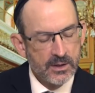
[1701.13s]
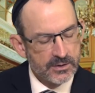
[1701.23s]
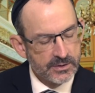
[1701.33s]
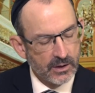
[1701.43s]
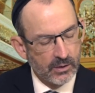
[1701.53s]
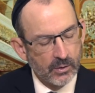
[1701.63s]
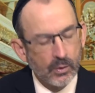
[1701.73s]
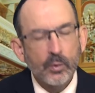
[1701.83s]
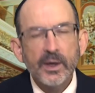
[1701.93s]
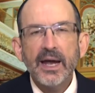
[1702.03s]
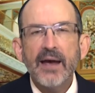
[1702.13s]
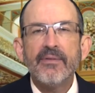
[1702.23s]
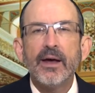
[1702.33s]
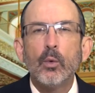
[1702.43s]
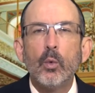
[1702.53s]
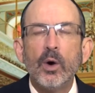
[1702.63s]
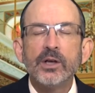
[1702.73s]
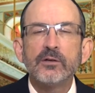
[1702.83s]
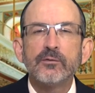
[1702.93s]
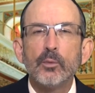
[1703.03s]
So we have that
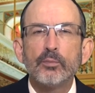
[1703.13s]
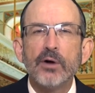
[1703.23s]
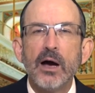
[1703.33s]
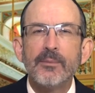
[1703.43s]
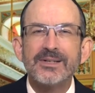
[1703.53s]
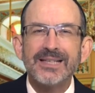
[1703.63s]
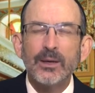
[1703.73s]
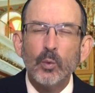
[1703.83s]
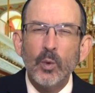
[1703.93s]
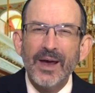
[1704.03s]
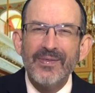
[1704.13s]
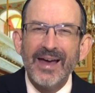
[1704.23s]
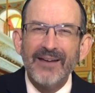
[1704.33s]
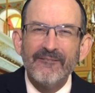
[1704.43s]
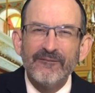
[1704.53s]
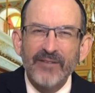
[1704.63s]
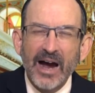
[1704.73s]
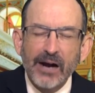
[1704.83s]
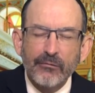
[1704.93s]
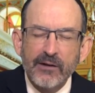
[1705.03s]
wonderful promise that when that
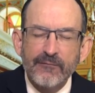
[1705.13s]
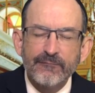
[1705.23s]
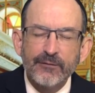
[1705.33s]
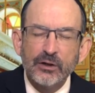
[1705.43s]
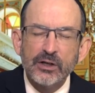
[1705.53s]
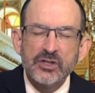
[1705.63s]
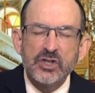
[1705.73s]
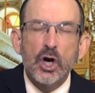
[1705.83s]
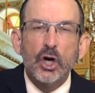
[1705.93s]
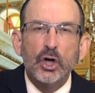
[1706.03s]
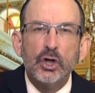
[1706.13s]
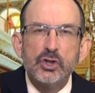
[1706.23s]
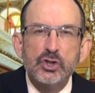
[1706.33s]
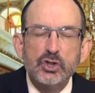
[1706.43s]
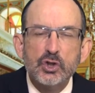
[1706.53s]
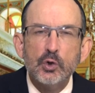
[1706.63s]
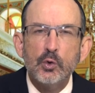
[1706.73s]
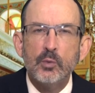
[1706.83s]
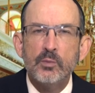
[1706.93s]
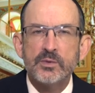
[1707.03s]
fiery furnace
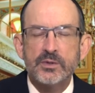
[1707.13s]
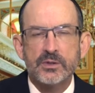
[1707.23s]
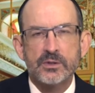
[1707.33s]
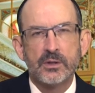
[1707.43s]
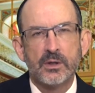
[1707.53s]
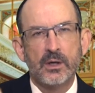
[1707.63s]
consumes,